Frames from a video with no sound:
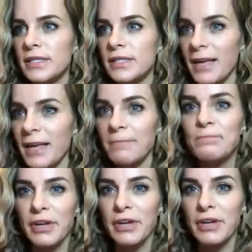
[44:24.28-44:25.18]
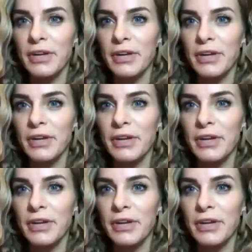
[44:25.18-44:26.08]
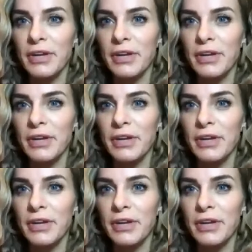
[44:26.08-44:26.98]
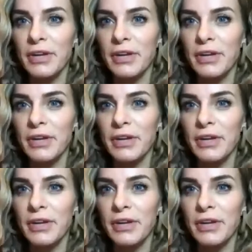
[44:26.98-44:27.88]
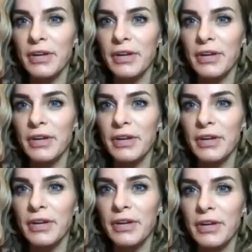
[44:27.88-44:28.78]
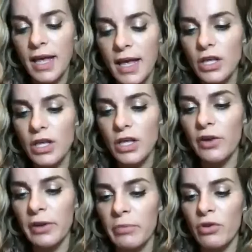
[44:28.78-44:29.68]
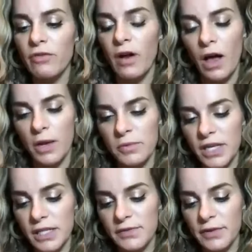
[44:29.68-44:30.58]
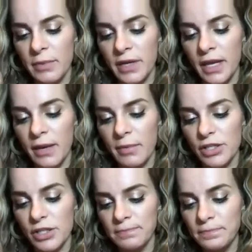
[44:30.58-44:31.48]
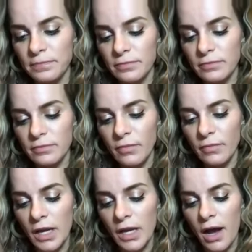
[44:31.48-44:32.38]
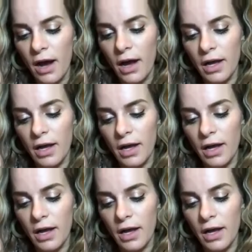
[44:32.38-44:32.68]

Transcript: Okay, Retouch. Now, this one's fun because you can remove objects from an image.